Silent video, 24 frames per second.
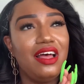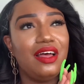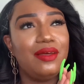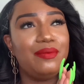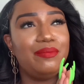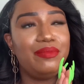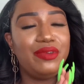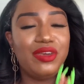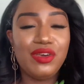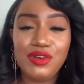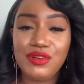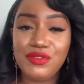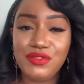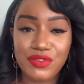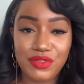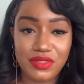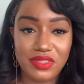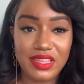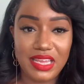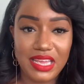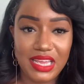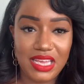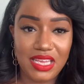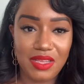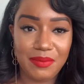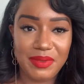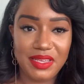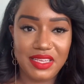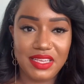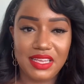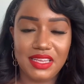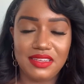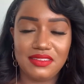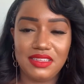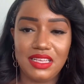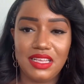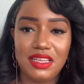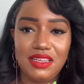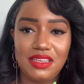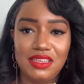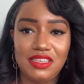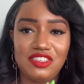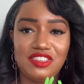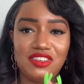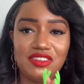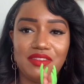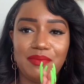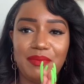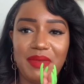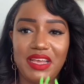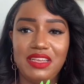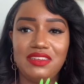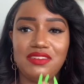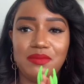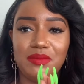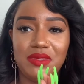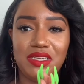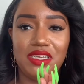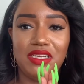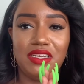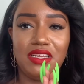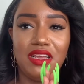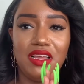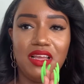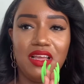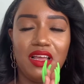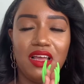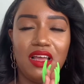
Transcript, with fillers: a beautiful thing because it, it just makes me